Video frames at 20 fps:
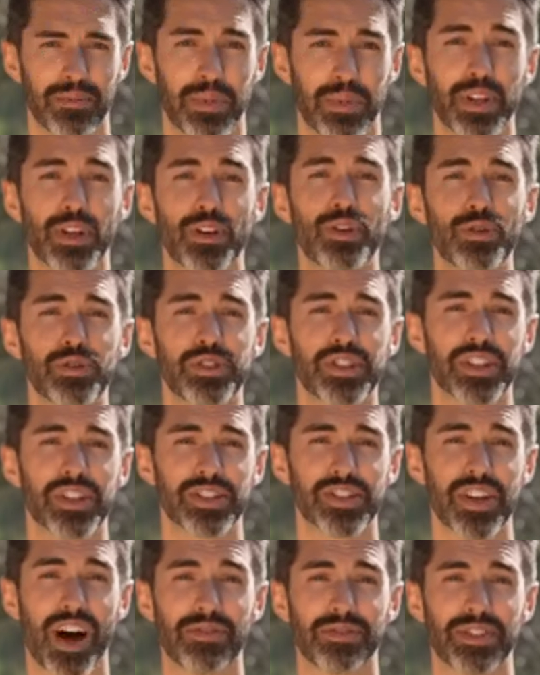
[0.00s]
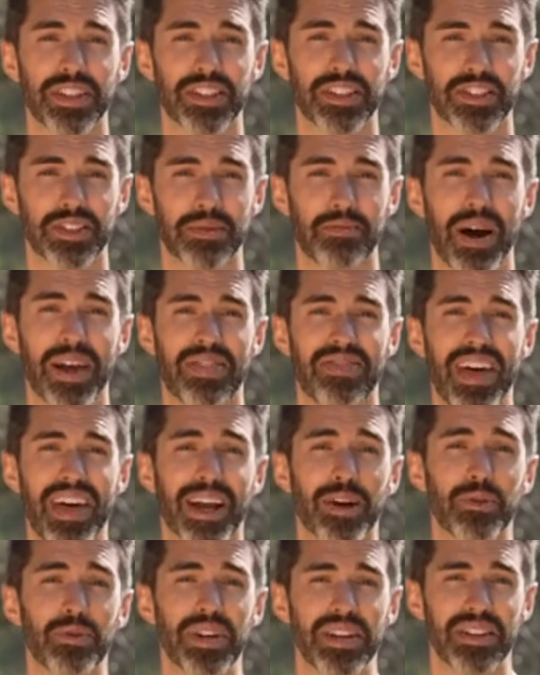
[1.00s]
but you use it as often as the
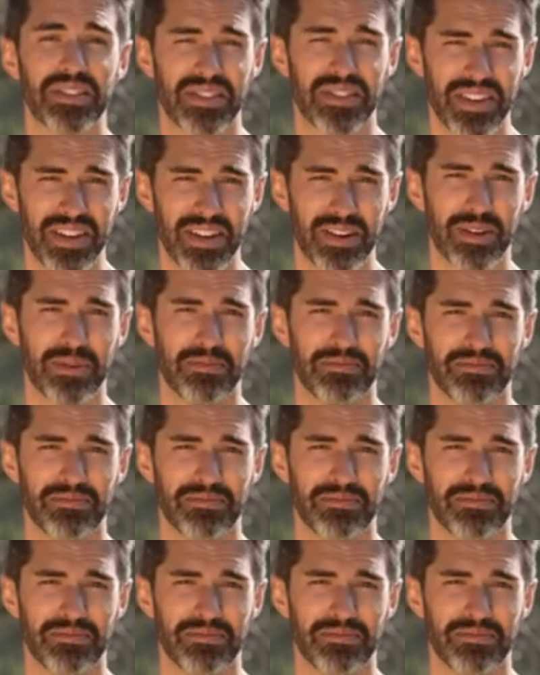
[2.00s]
Pythagorean theorem.